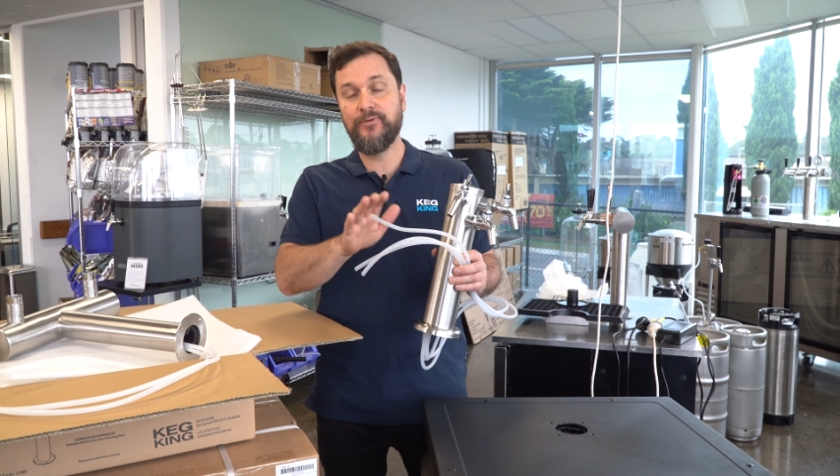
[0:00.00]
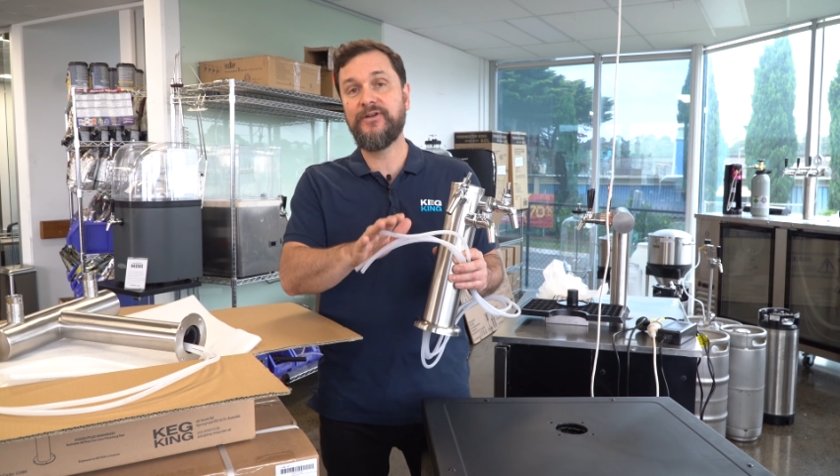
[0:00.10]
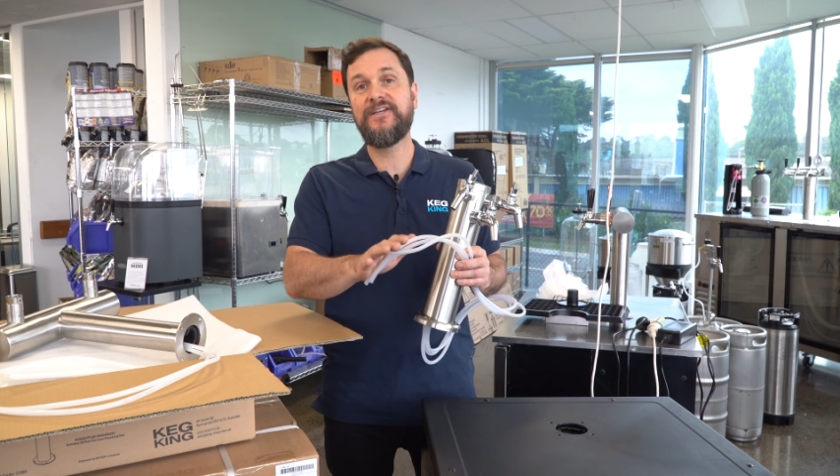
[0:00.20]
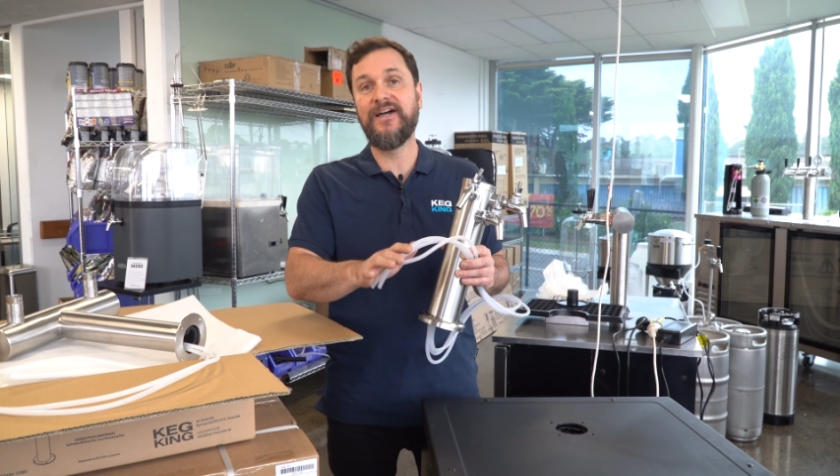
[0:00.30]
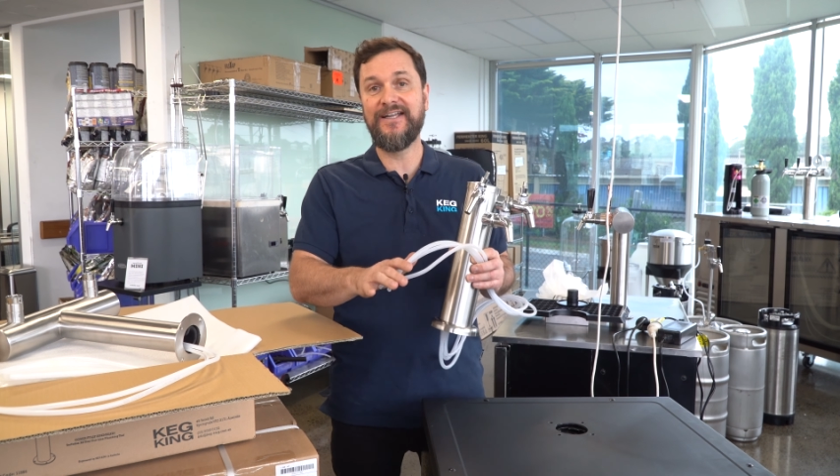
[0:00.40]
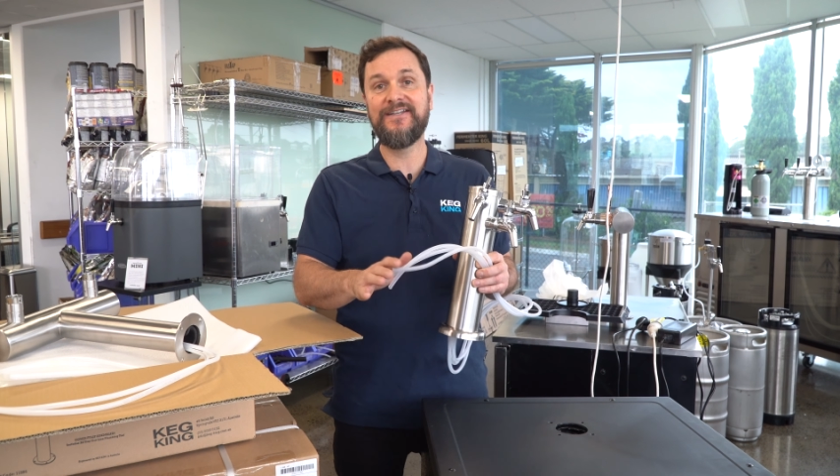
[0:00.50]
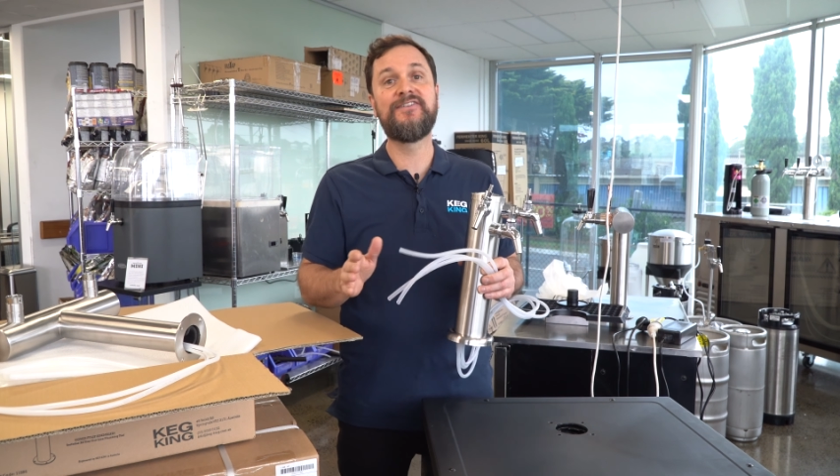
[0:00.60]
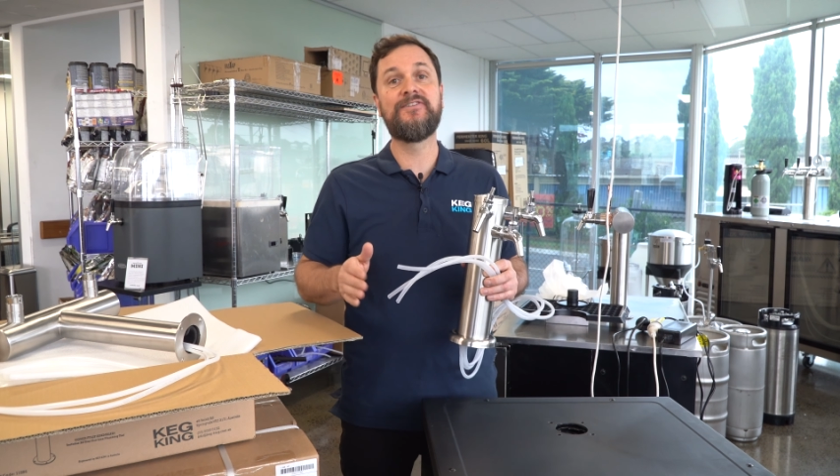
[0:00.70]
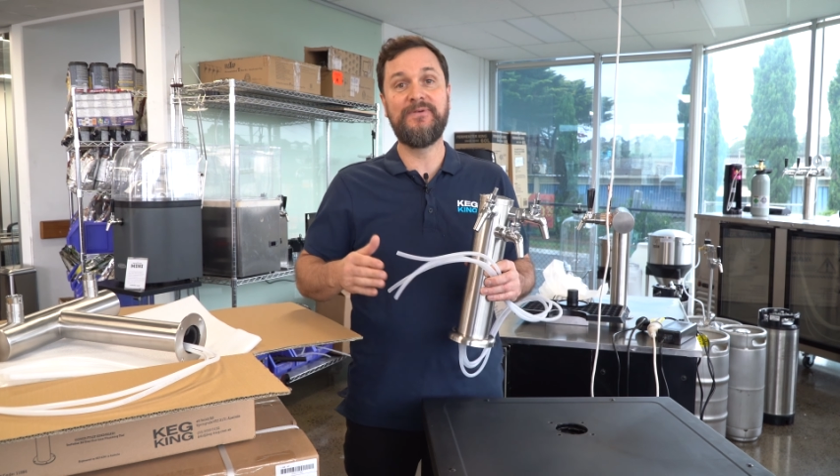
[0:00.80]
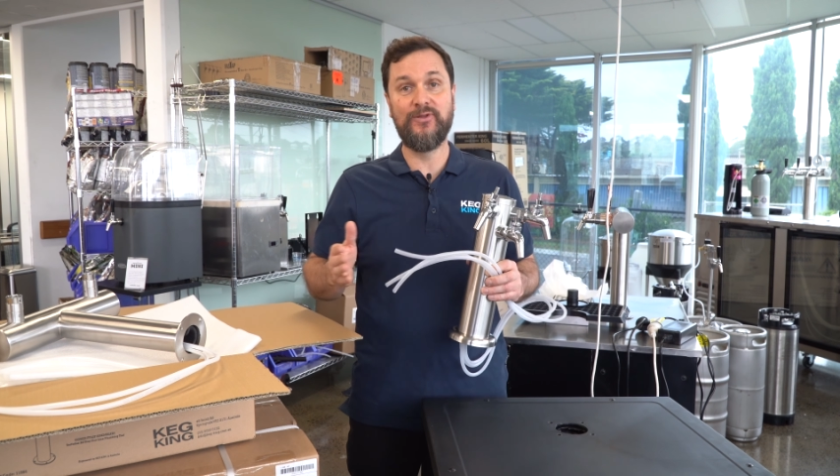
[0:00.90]
pre-cut
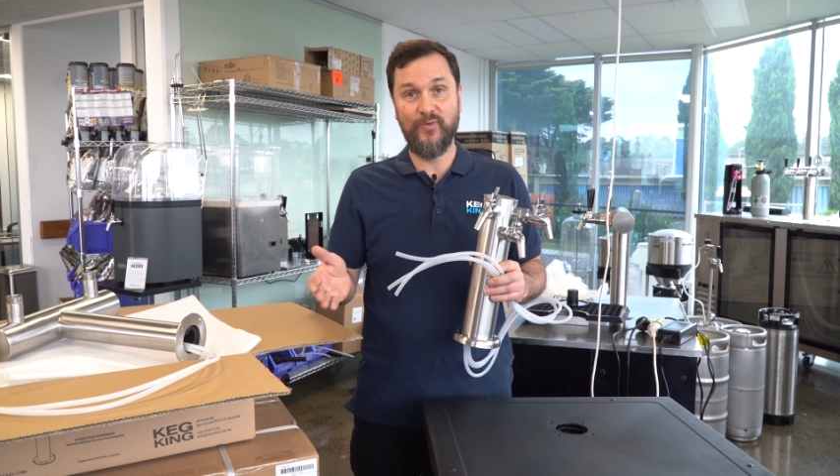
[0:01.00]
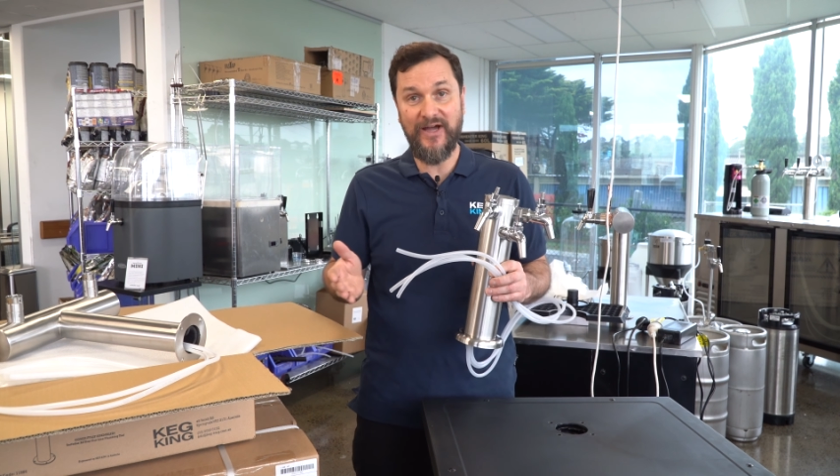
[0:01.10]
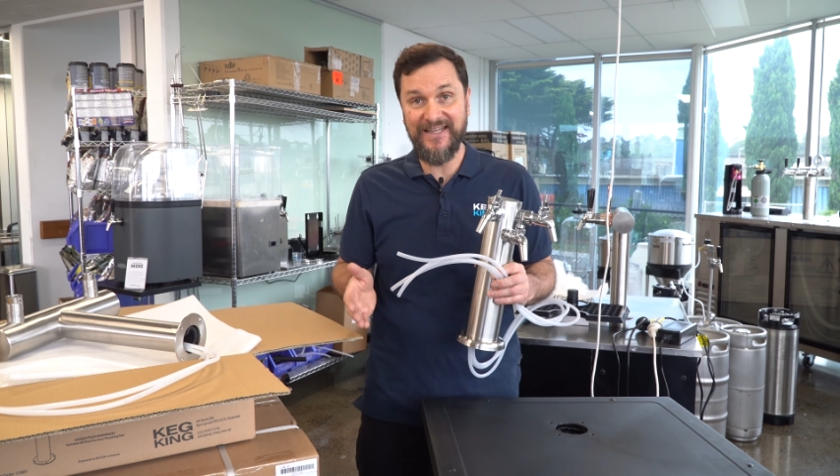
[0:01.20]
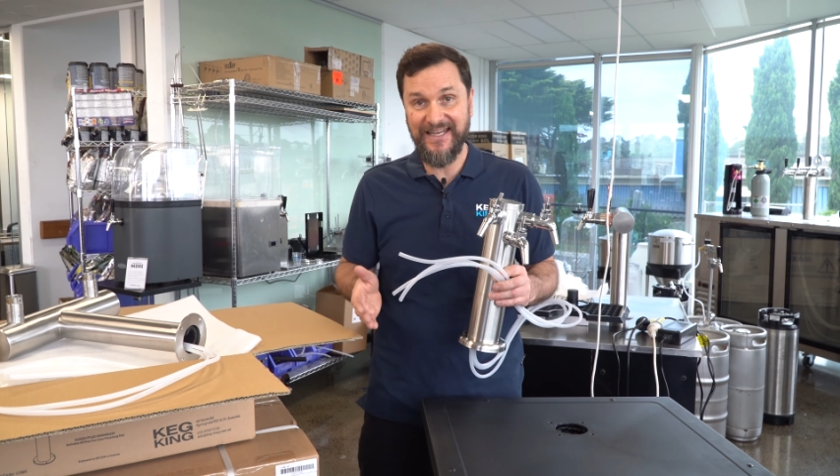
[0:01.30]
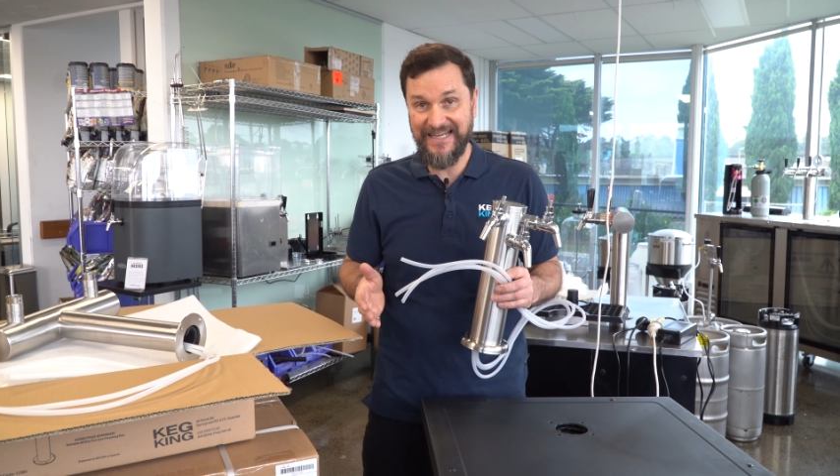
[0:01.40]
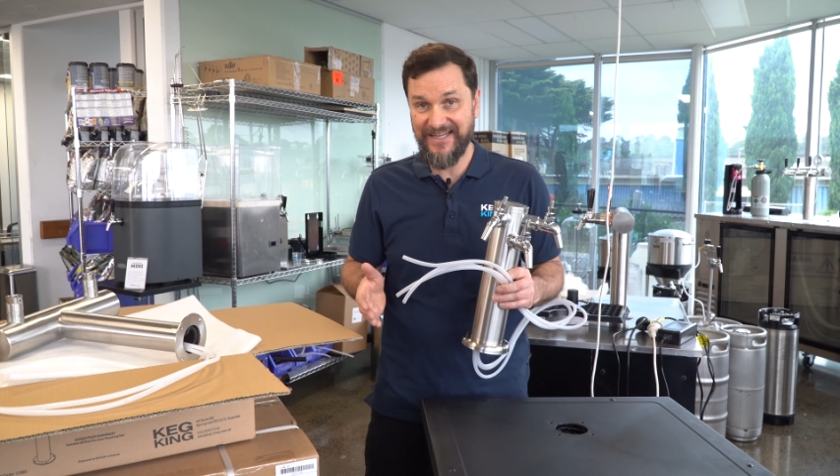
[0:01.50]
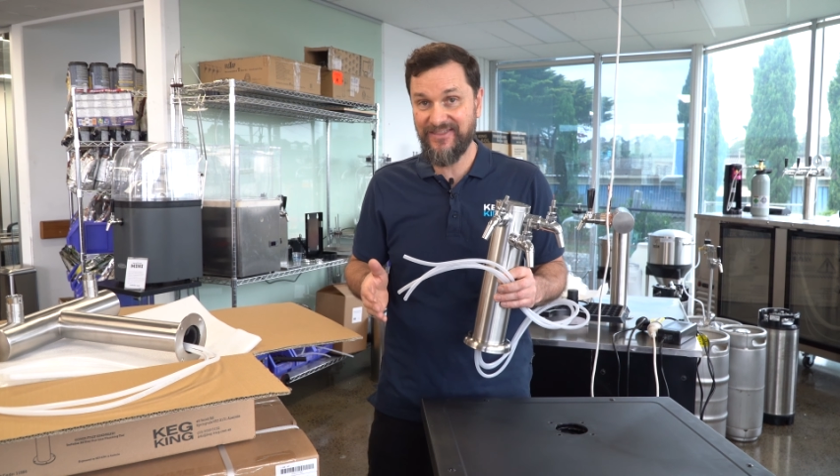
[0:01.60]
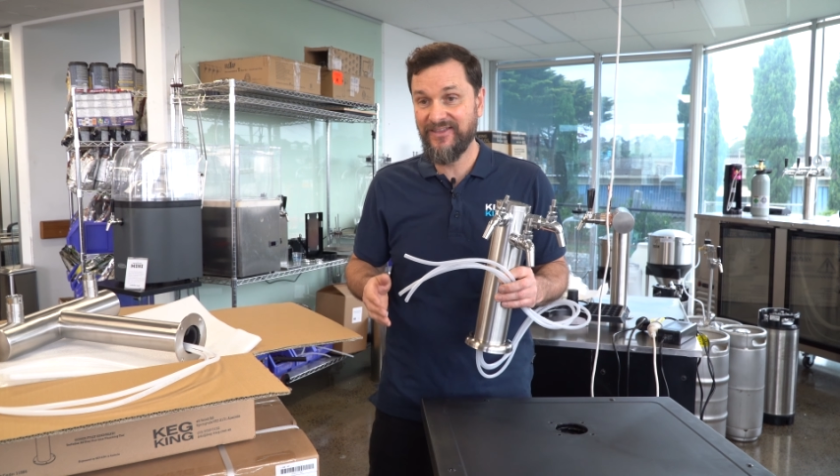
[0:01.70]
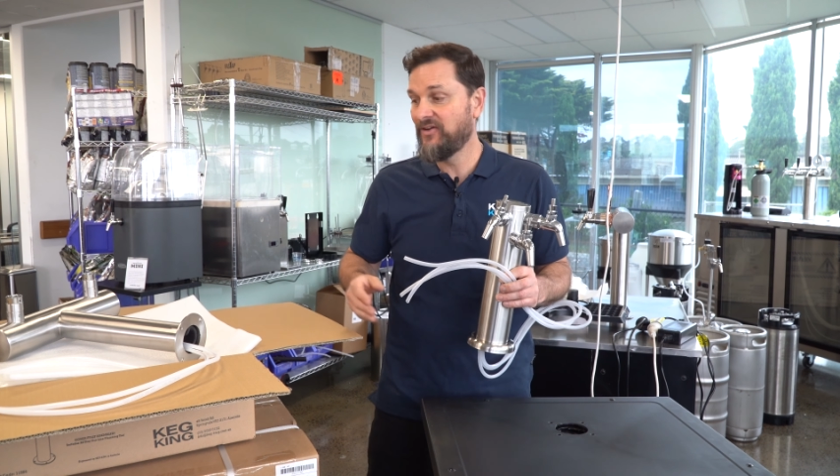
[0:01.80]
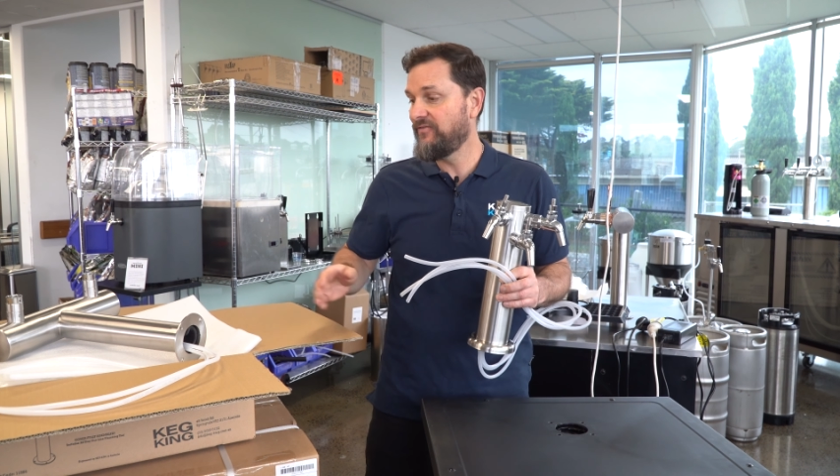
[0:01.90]
to be the right length